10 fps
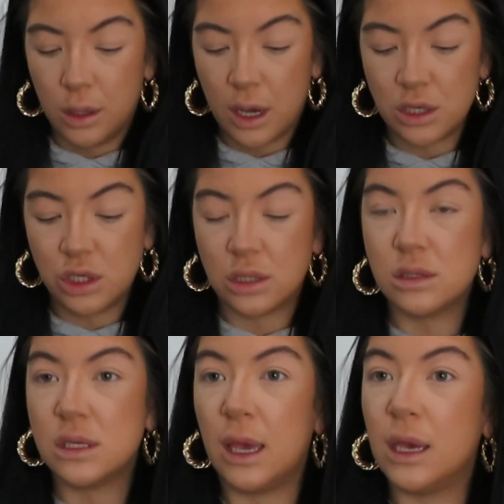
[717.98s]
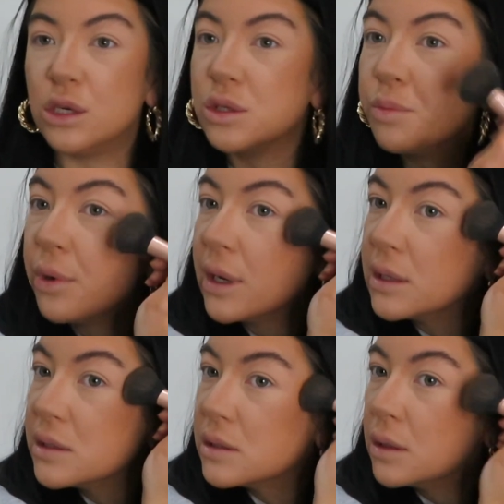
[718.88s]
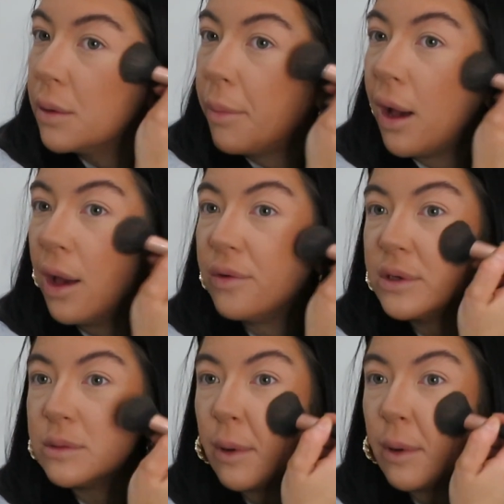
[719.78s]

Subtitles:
Now as you can see, it just brings the perfect